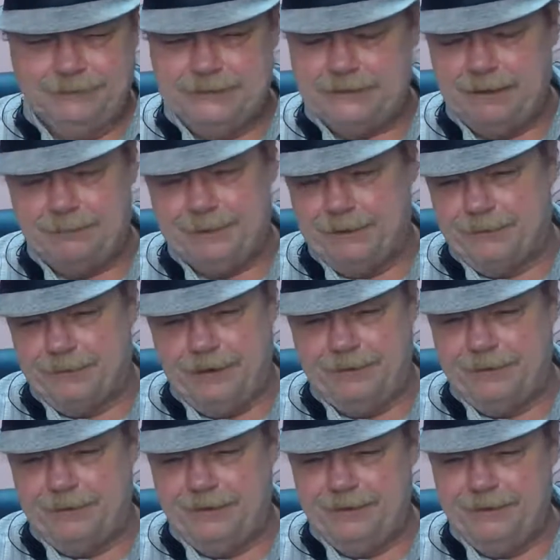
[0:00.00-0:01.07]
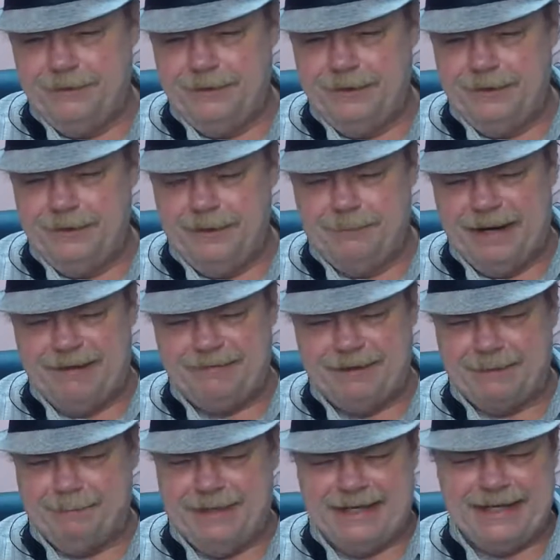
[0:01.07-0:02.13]
something or other, the
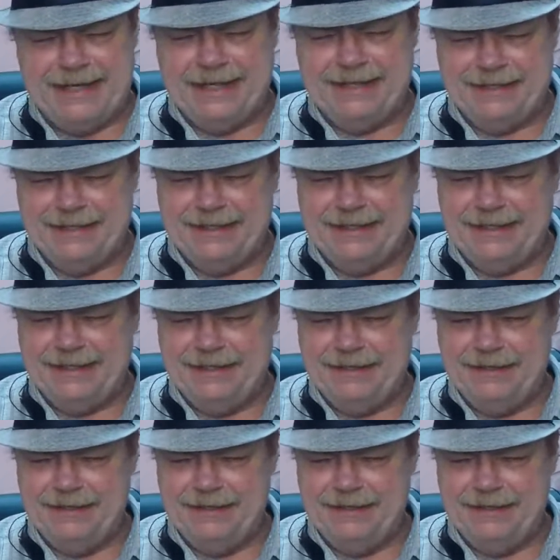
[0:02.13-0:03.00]
Mavic Mini, I think,